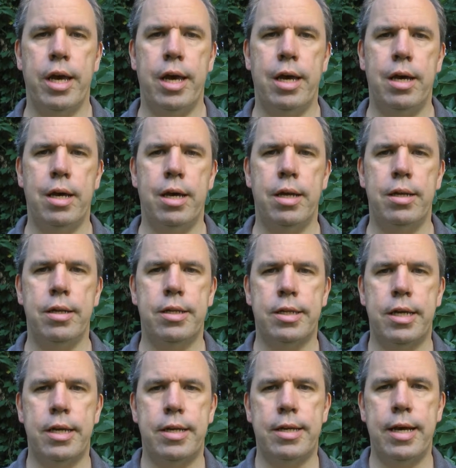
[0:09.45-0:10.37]
and
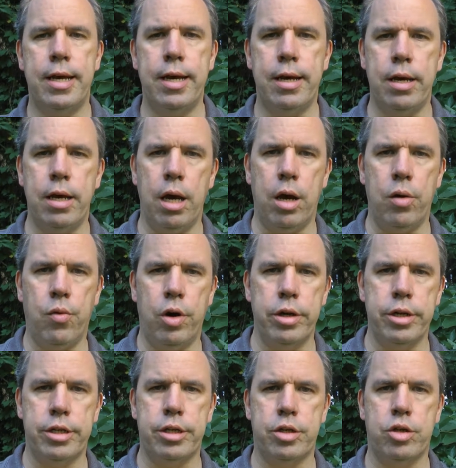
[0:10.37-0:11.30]
today I
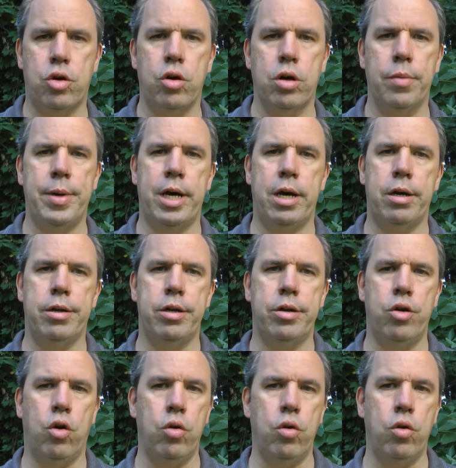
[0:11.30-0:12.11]
wanted to talk about an